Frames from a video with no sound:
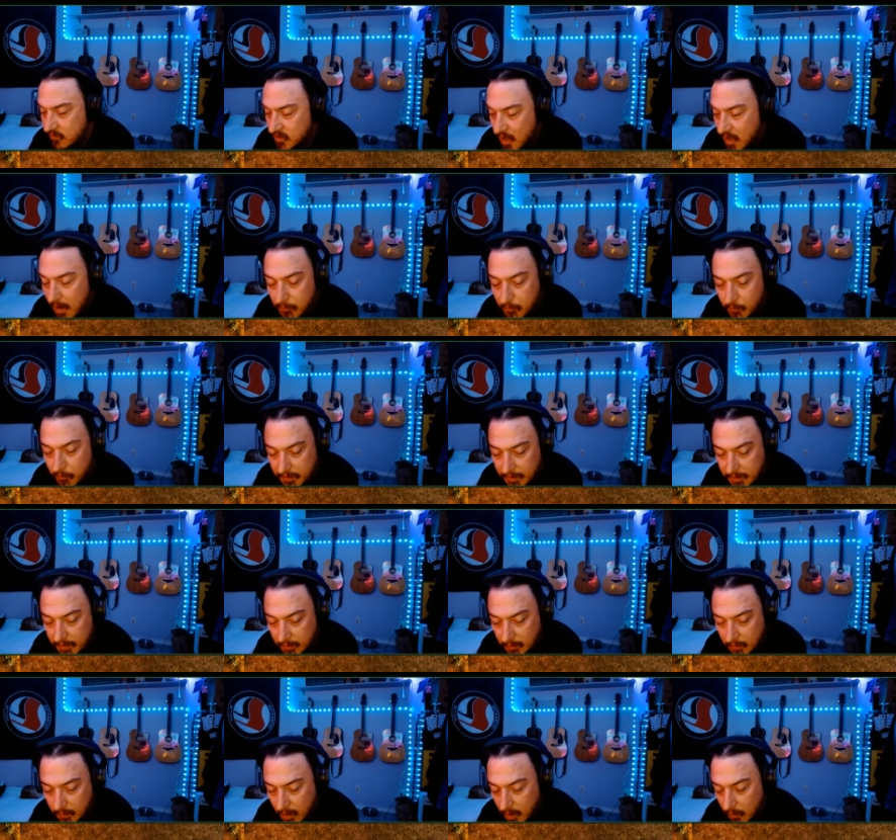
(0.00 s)
stopped
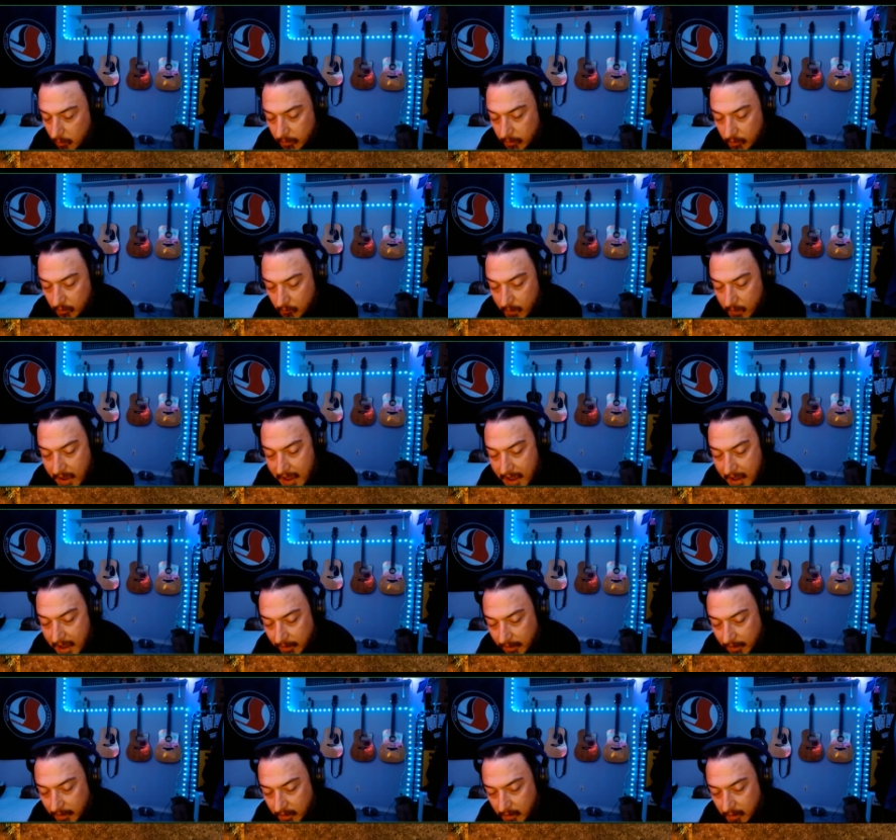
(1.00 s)
drinking a couple years back,